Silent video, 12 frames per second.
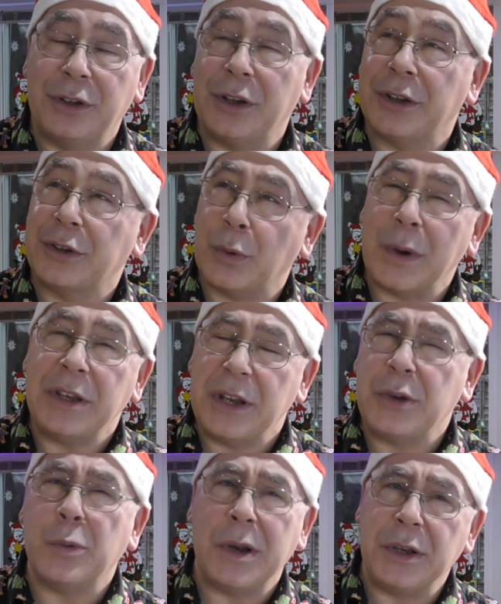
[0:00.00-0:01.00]
It's twenty
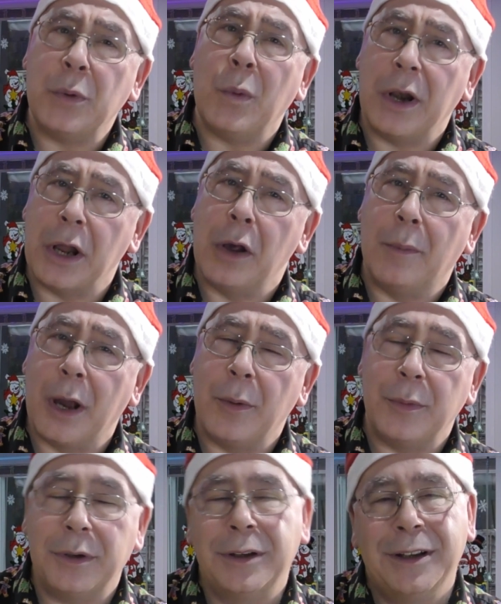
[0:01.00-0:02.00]
twenty-one at the
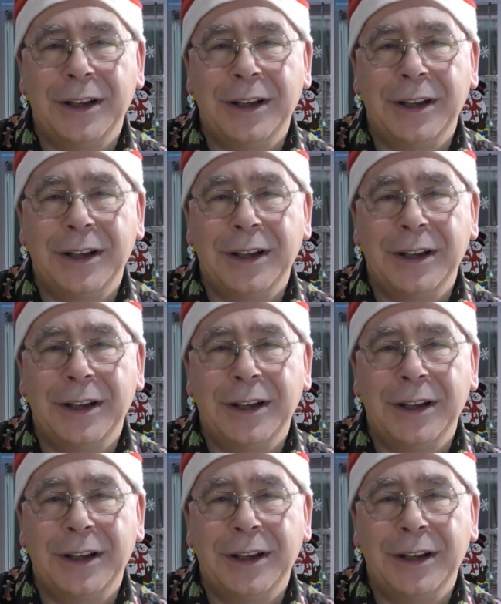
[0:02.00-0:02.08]
moment.